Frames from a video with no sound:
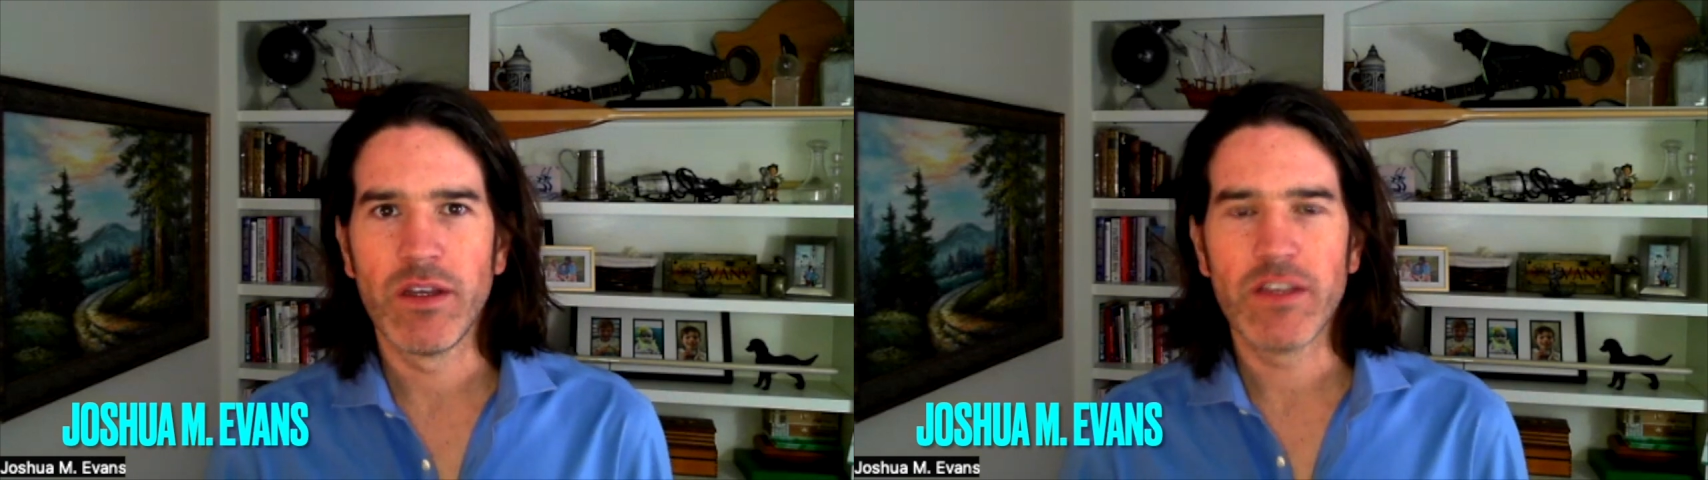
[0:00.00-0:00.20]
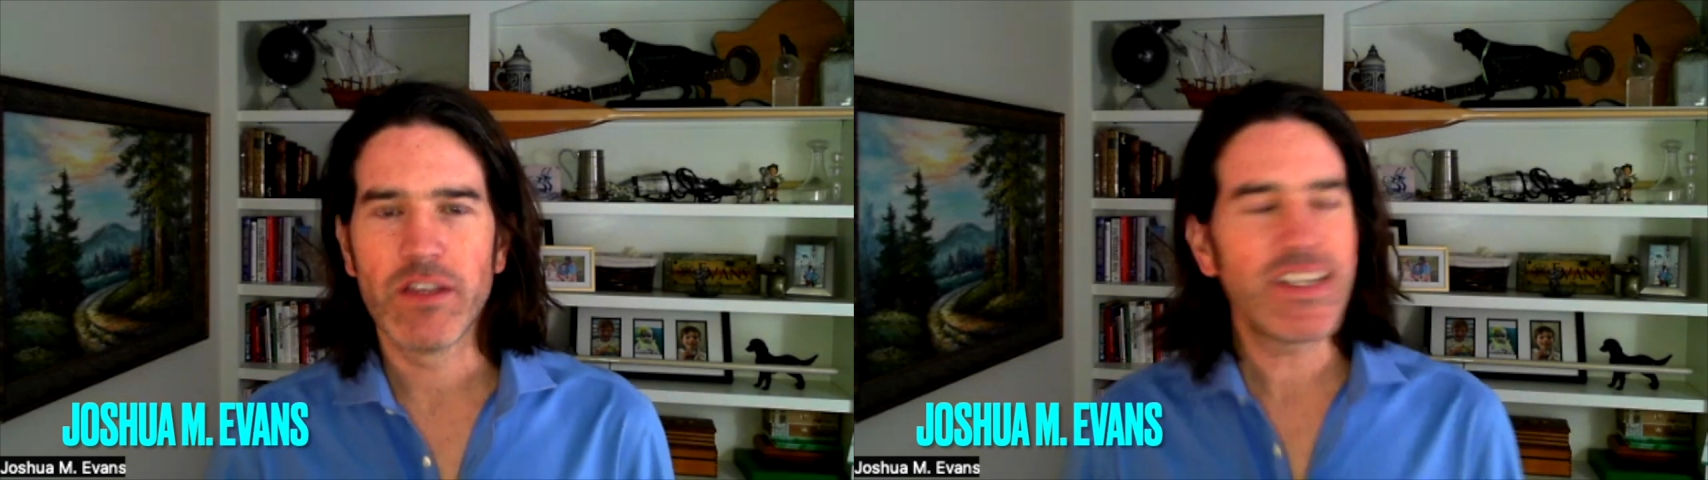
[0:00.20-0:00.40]

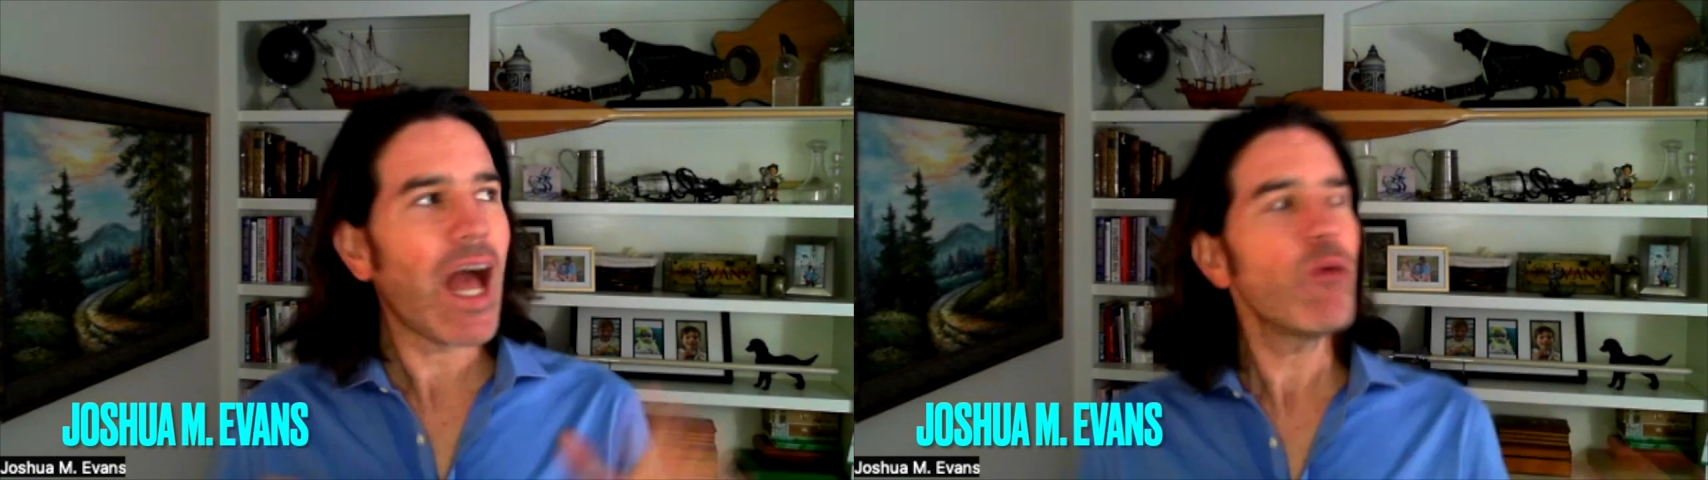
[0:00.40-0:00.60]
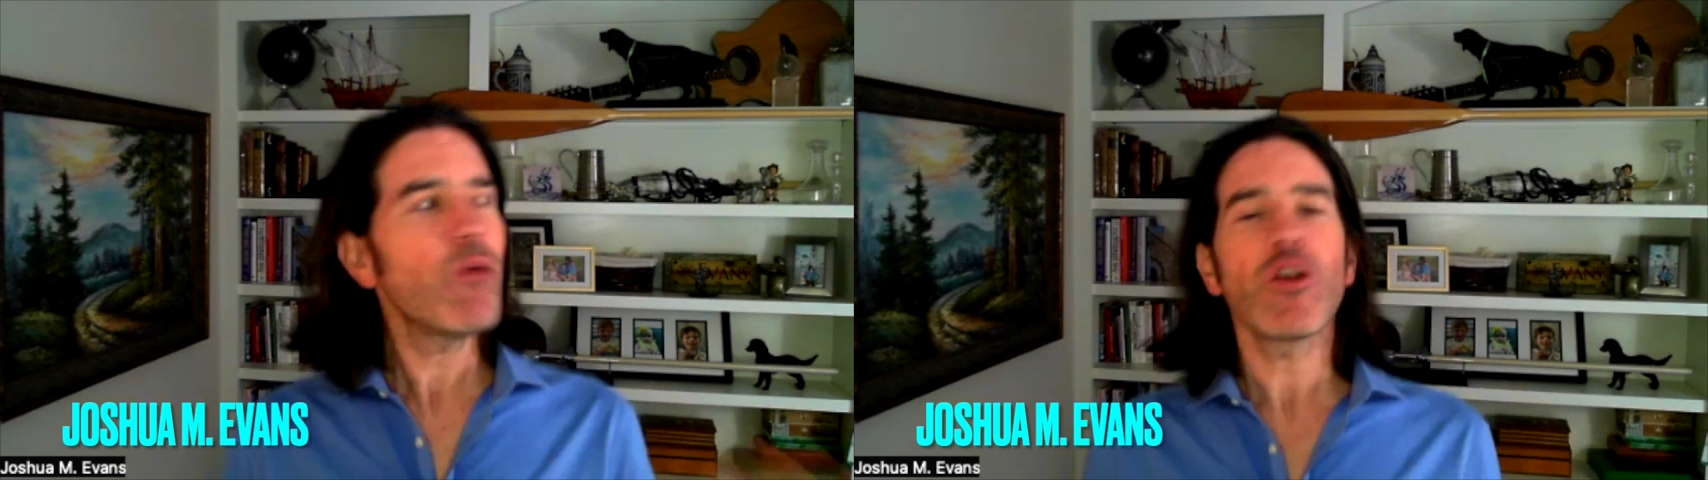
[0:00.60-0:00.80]
You see,
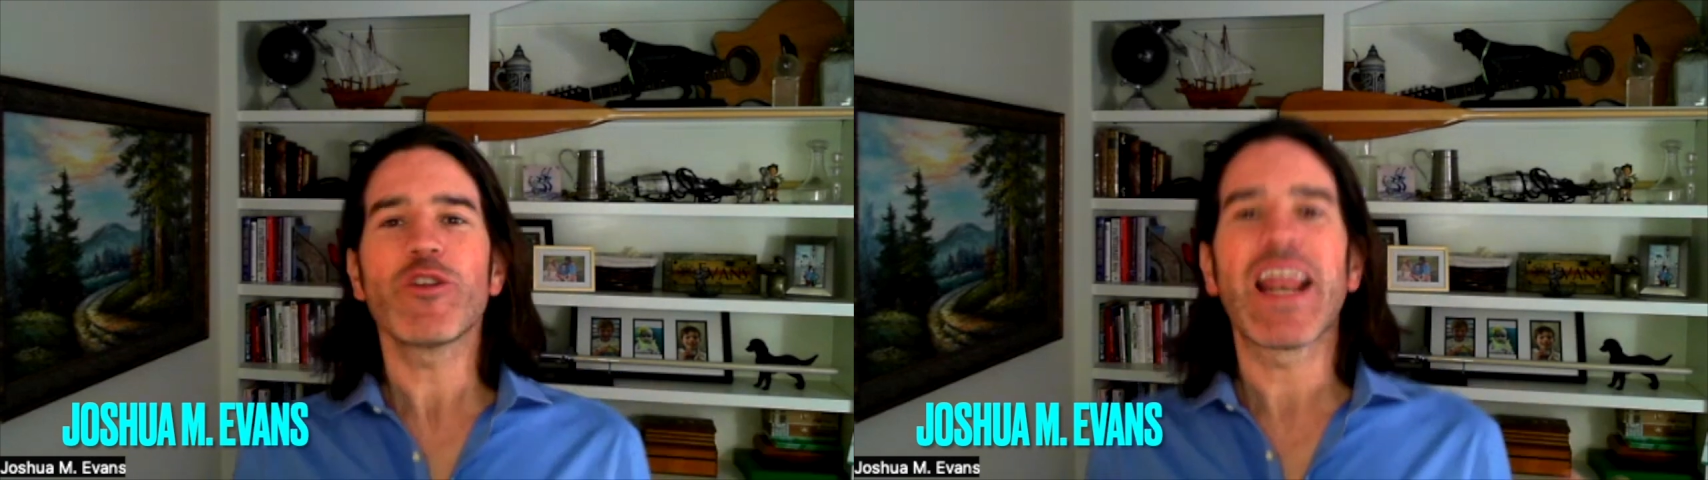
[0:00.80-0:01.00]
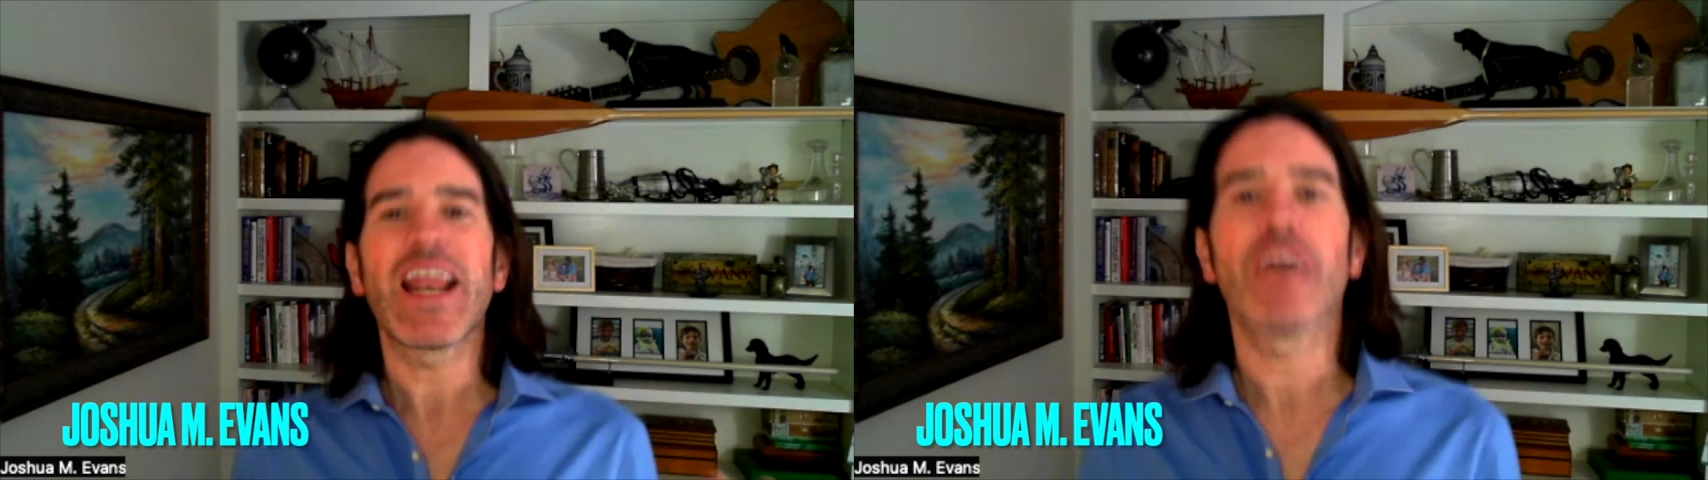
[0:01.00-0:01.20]
I would
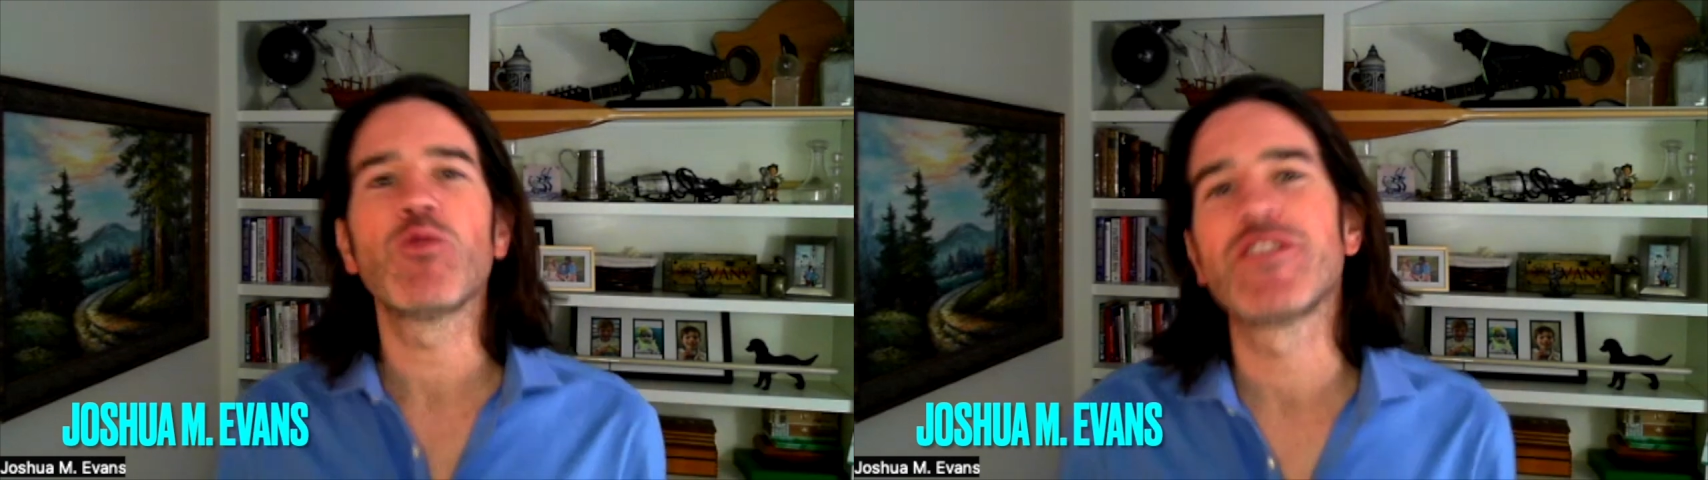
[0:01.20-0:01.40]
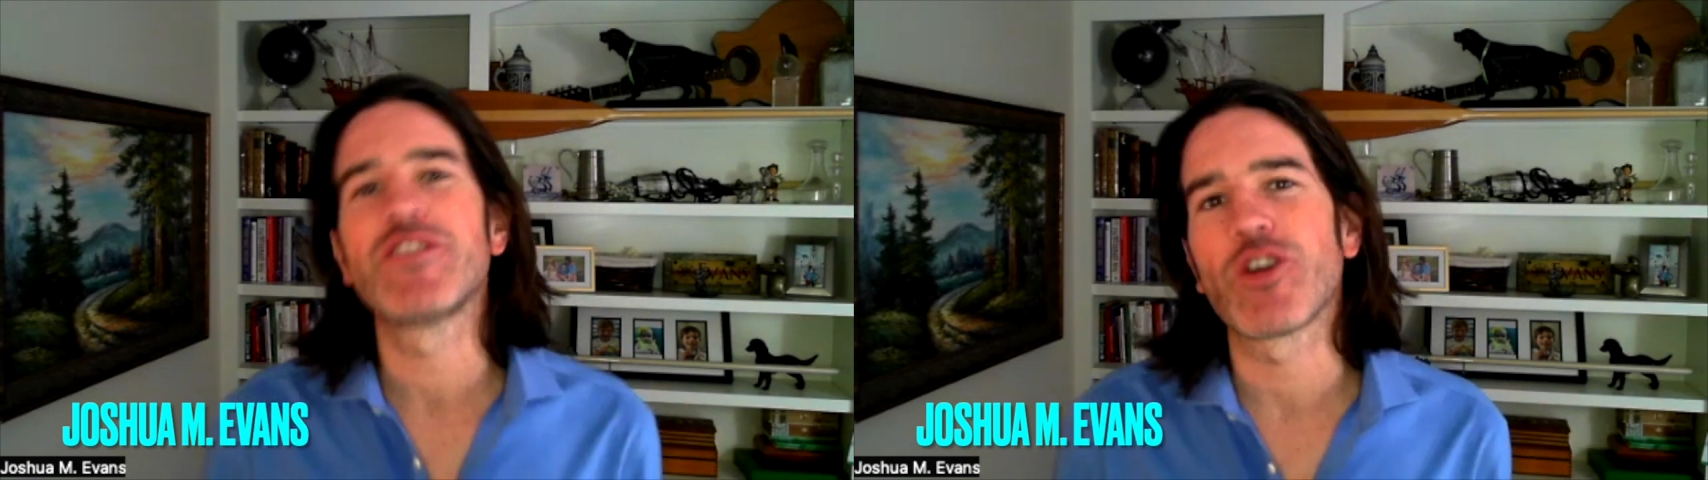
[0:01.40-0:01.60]
argue that
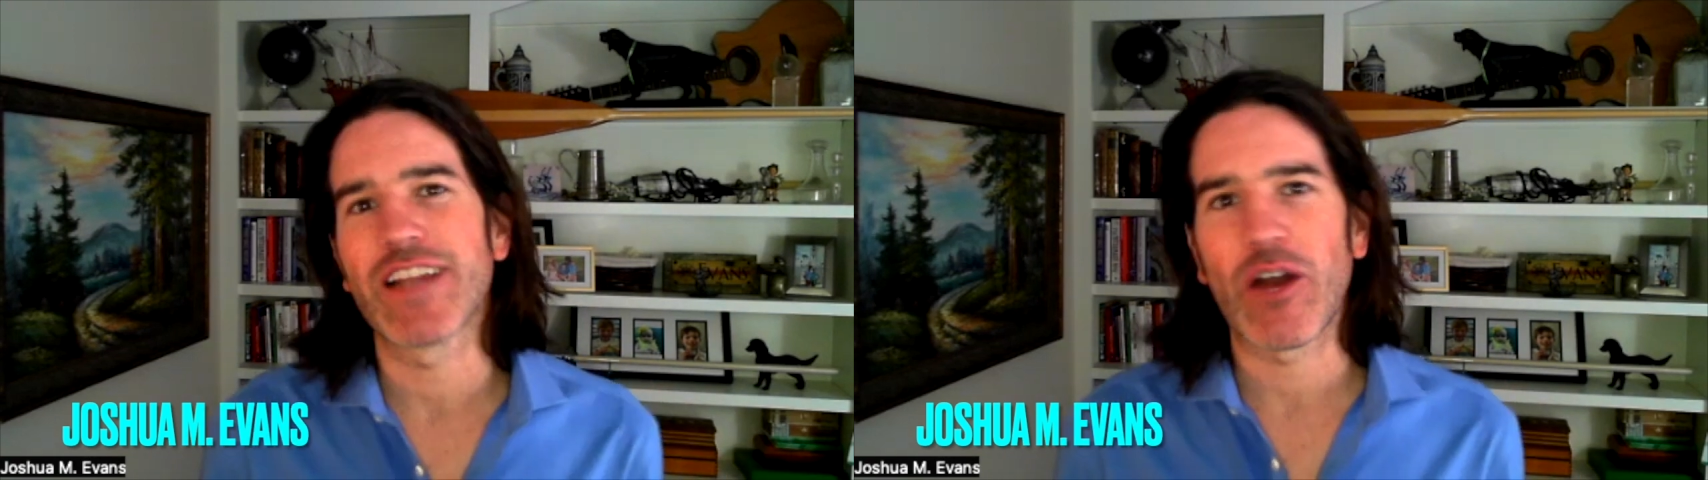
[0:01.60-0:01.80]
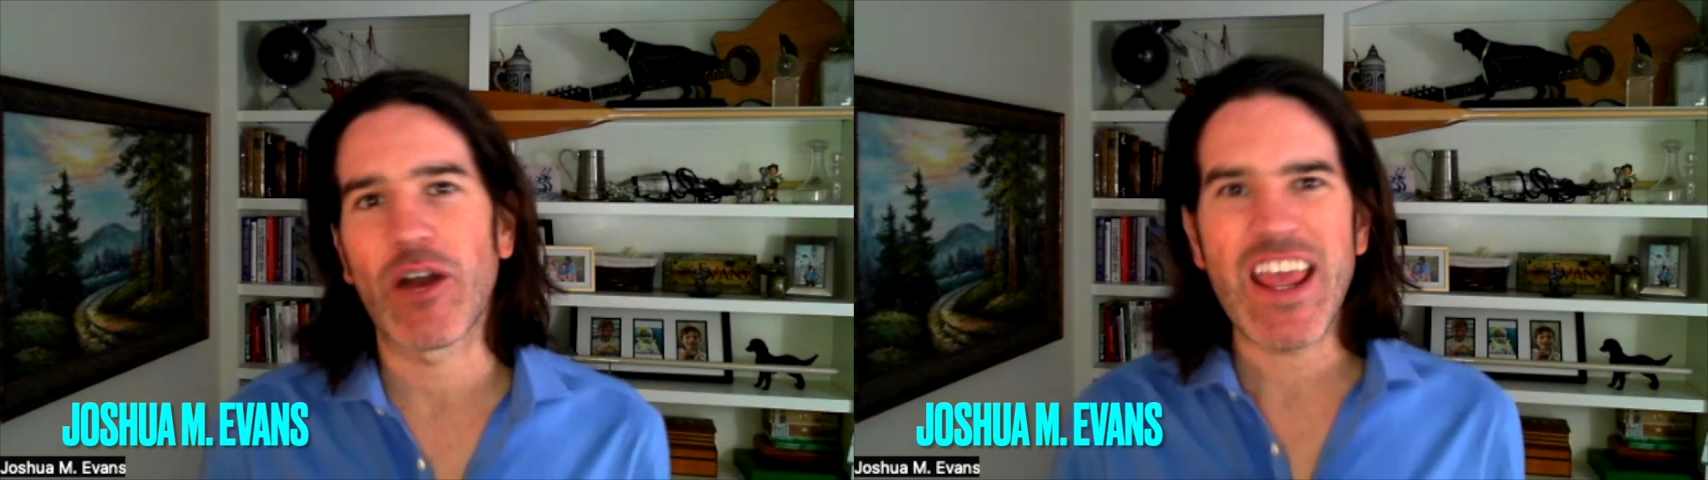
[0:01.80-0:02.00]
everyone started out